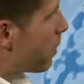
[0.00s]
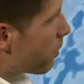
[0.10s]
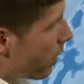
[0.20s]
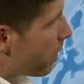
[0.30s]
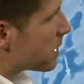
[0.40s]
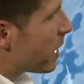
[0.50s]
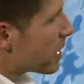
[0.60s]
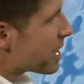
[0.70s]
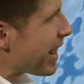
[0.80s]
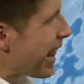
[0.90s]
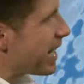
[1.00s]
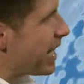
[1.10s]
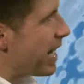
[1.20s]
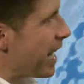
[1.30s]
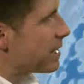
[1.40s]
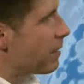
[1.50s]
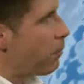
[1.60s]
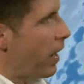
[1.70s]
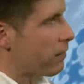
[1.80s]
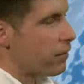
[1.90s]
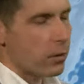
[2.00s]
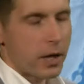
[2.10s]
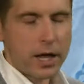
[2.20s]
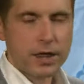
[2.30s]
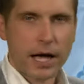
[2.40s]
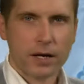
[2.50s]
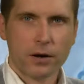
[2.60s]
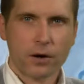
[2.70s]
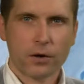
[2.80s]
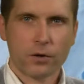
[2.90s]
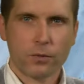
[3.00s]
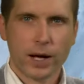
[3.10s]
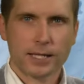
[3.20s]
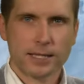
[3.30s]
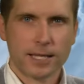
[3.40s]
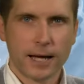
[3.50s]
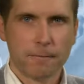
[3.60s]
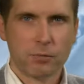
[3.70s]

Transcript: but perhaps slightly less impactful than on Wednesday.